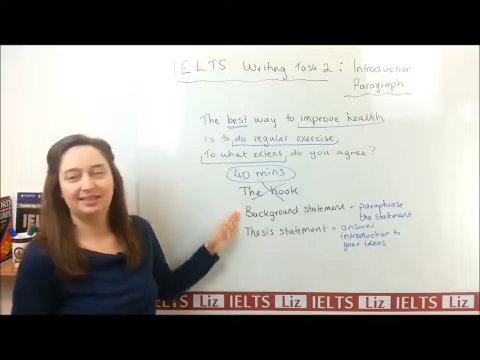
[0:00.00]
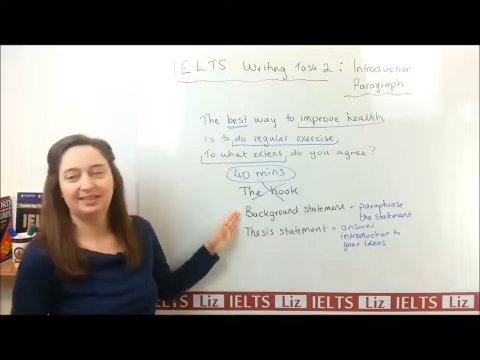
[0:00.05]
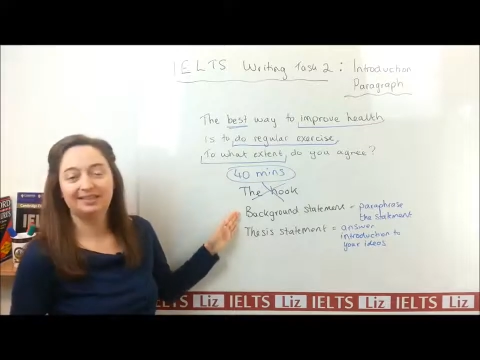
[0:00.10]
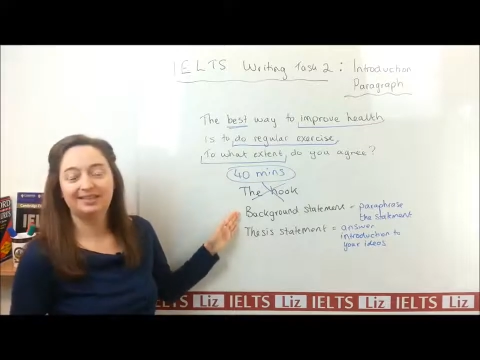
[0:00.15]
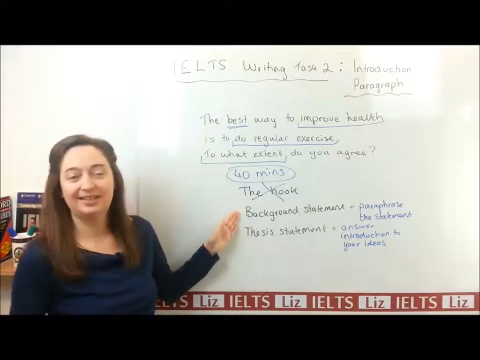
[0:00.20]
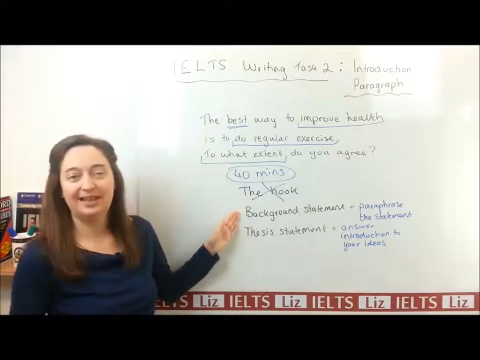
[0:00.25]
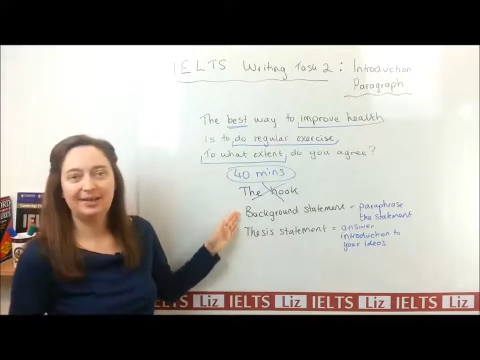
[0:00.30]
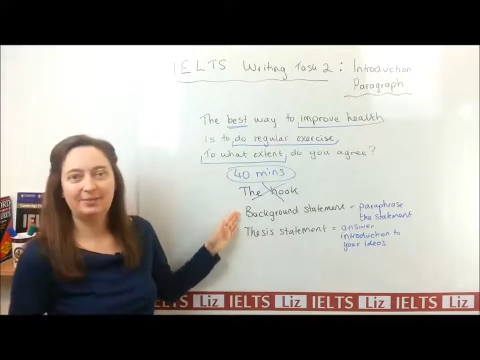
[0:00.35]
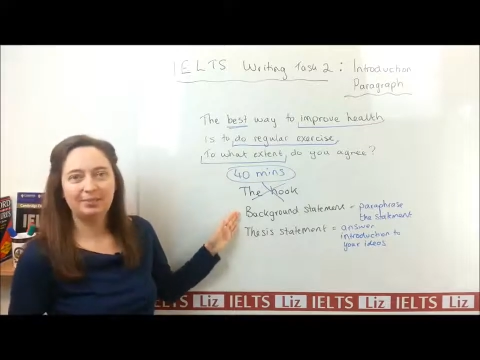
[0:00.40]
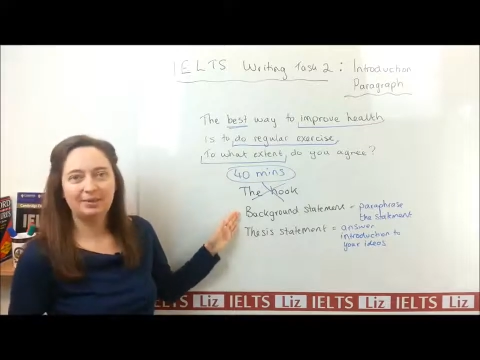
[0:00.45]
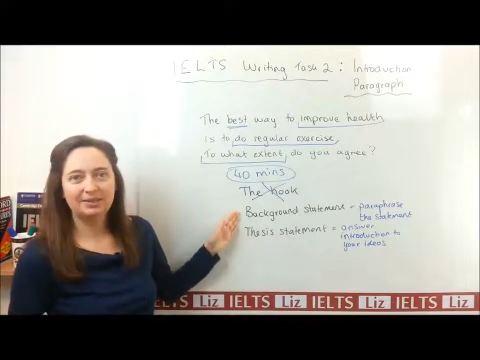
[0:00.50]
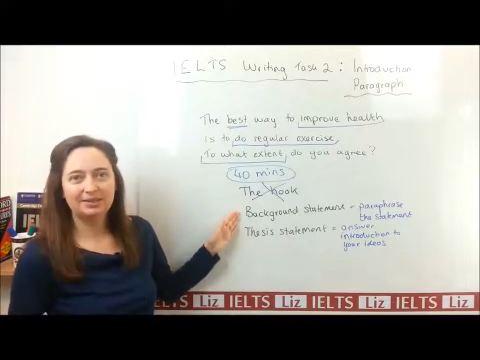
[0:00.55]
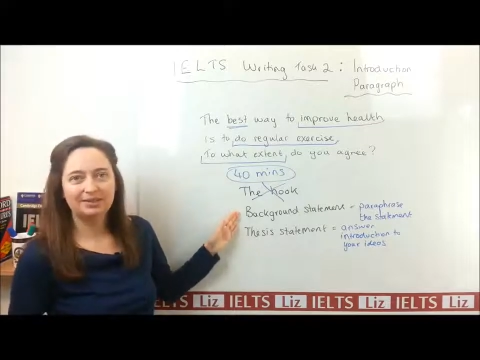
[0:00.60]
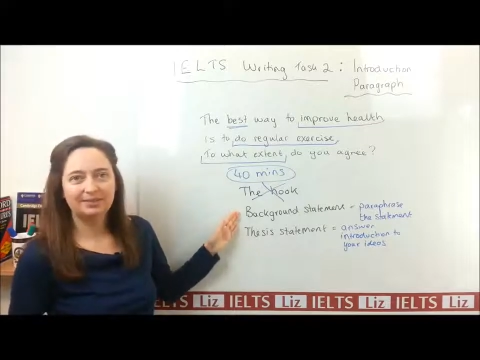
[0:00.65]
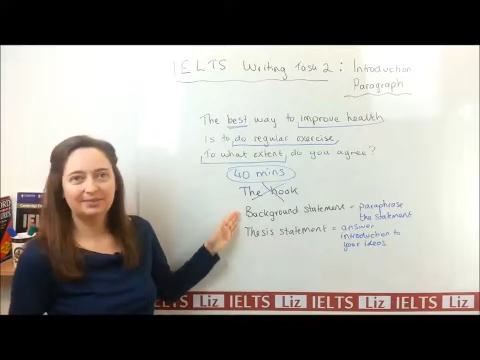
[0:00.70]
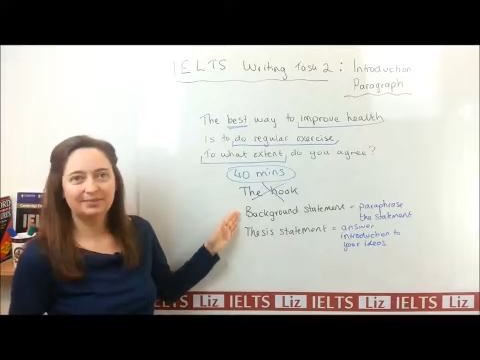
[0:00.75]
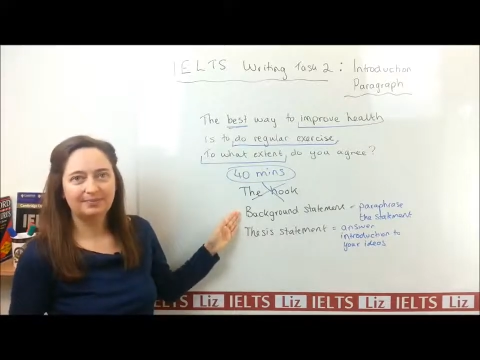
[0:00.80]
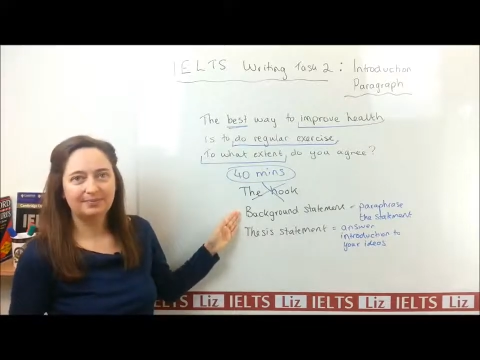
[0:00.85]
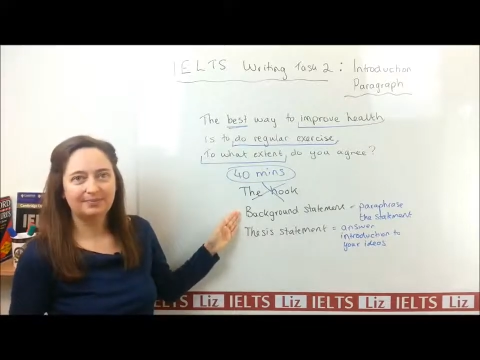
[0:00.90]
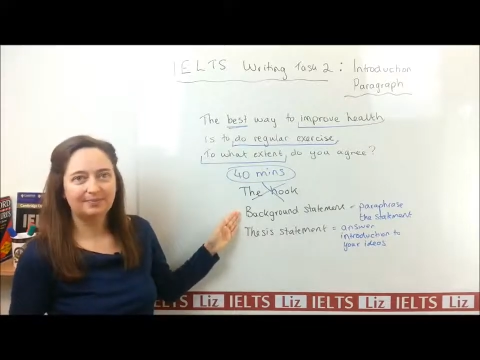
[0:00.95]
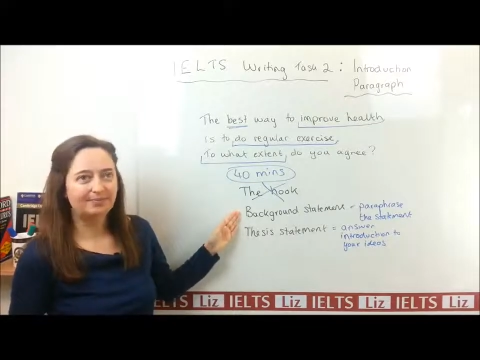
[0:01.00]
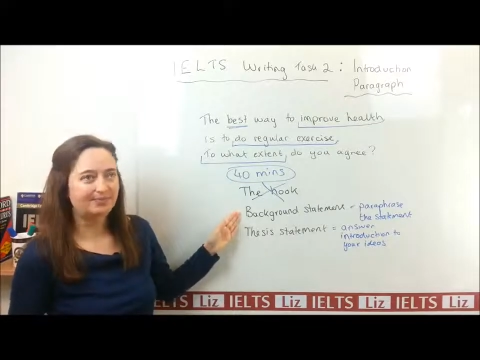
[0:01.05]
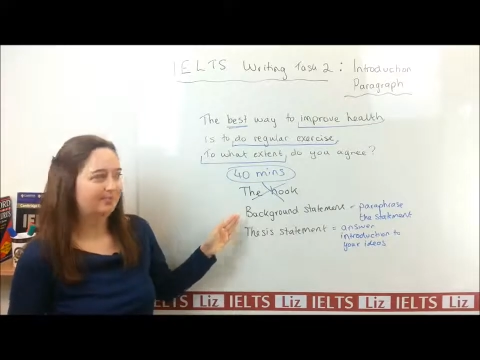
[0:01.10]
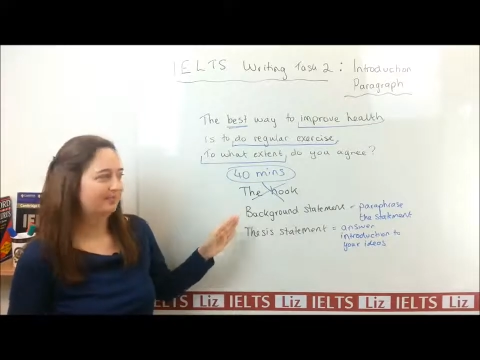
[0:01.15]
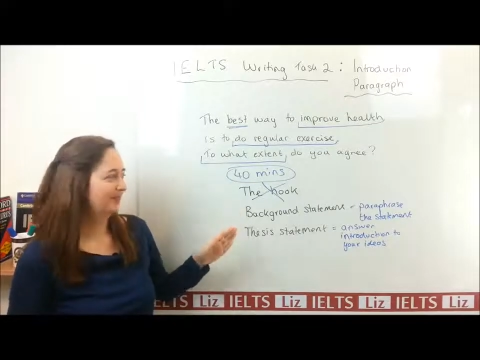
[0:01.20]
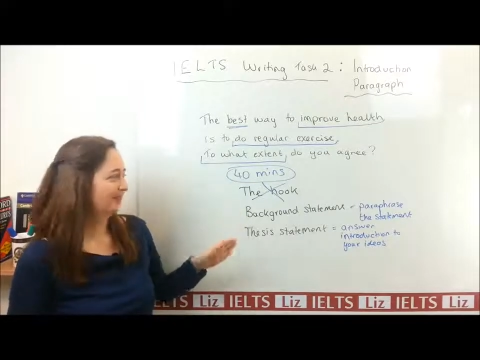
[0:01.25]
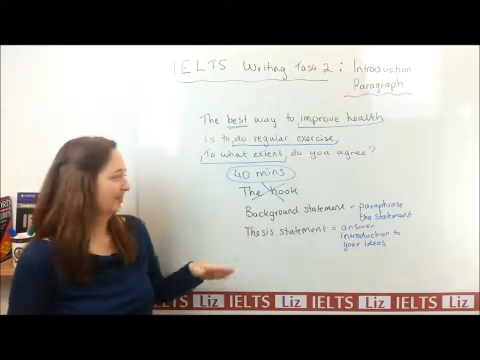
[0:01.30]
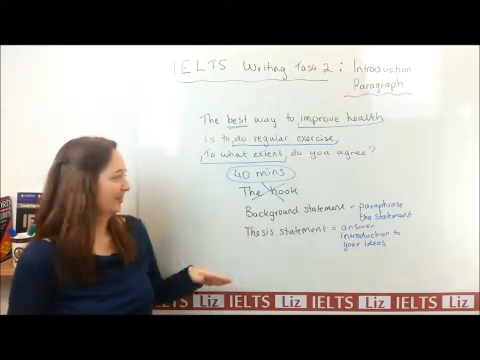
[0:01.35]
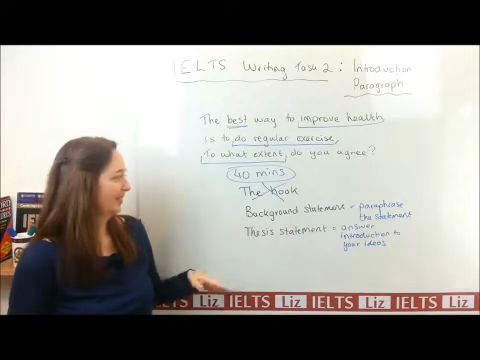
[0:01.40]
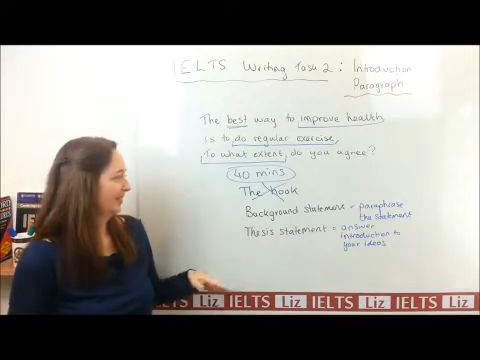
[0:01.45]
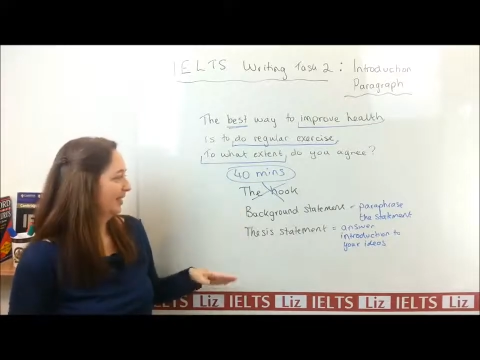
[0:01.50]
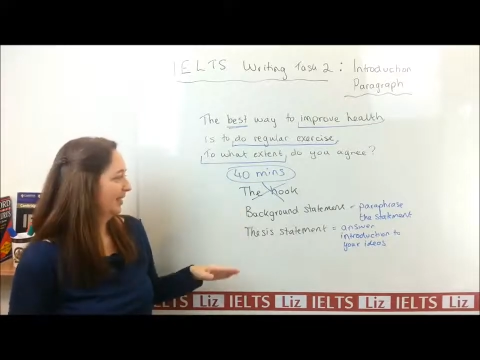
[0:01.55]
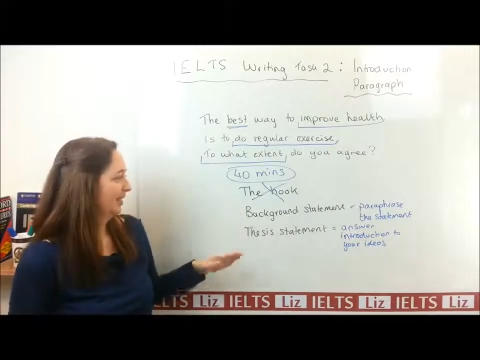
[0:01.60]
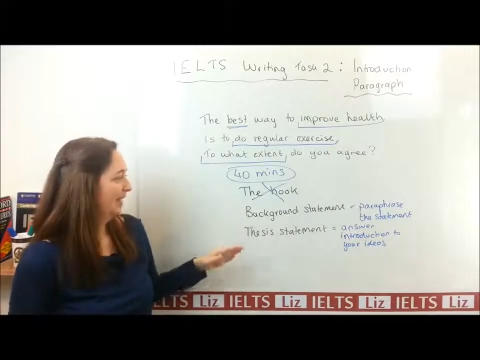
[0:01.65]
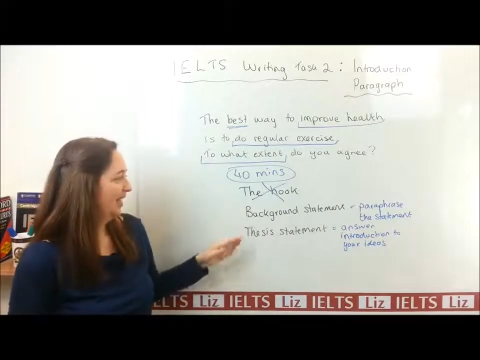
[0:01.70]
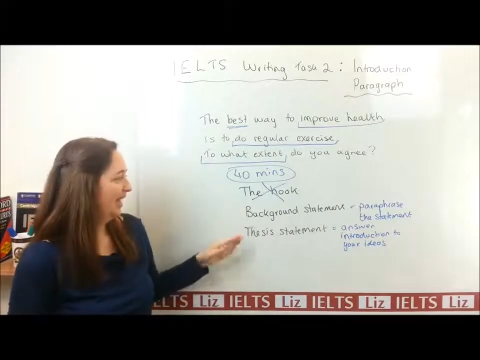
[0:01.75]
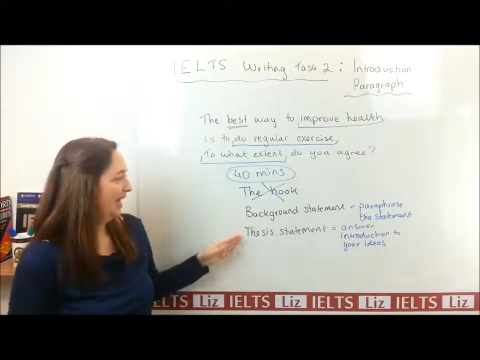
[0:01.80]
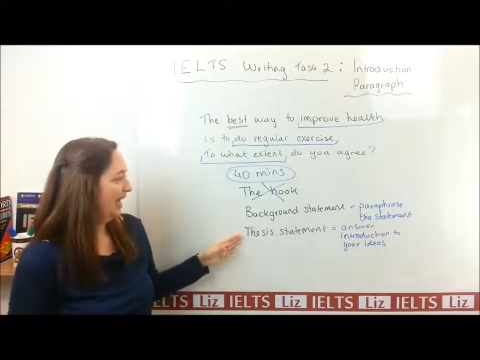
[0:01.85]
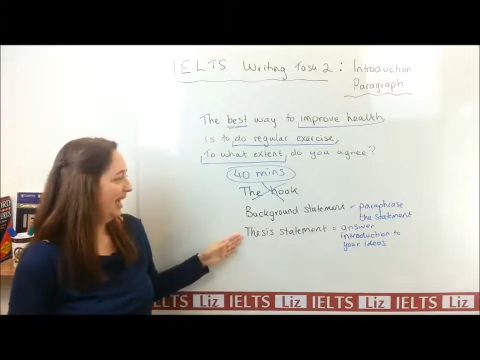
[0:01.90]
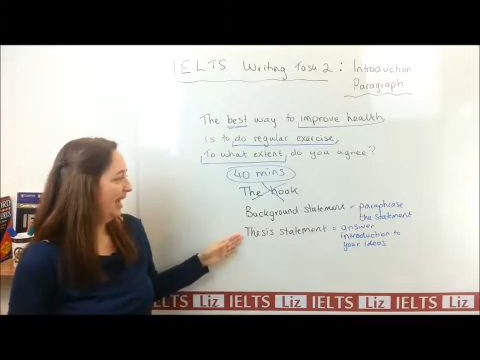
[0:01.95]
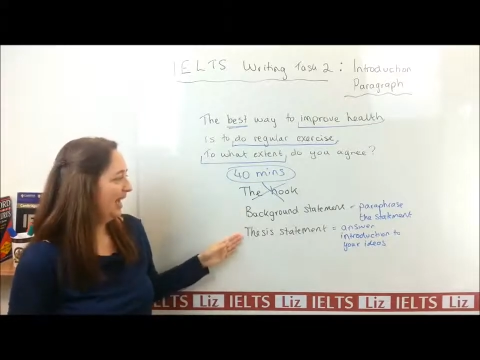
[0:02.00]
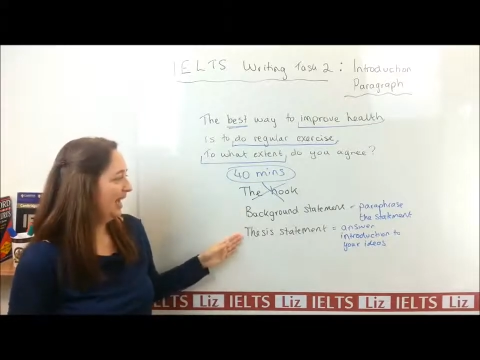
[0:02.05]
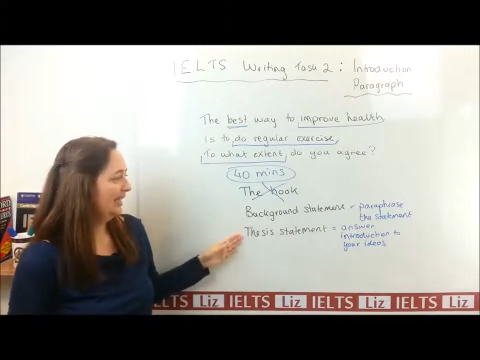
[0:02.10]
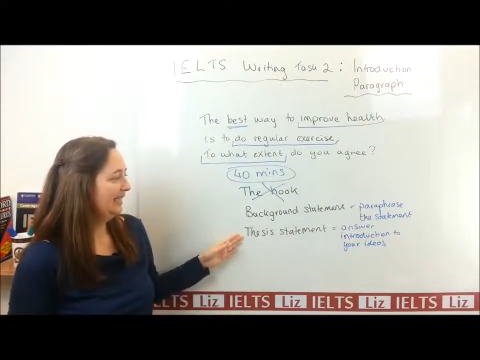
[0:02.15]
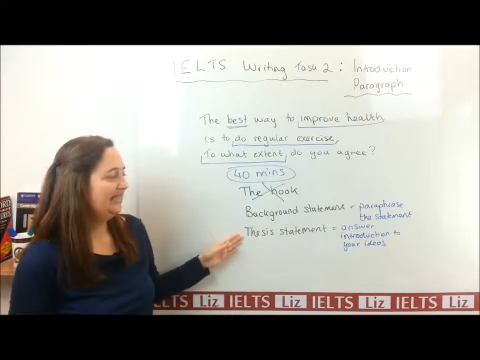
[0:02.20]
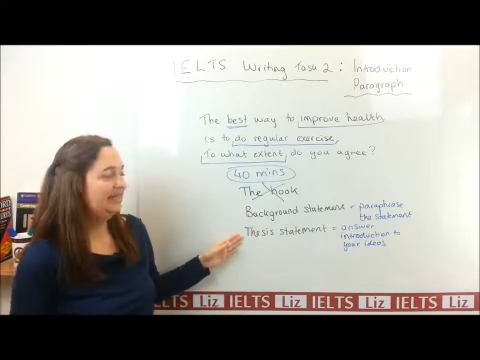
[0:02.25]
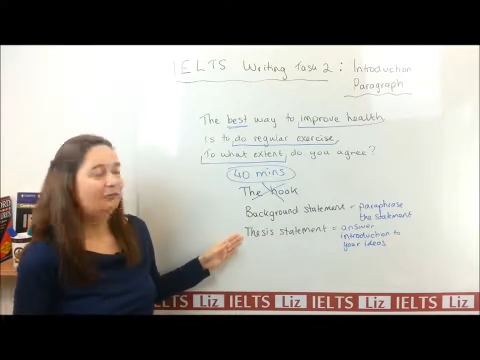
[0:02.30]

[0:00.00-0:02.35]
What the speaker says: the statement and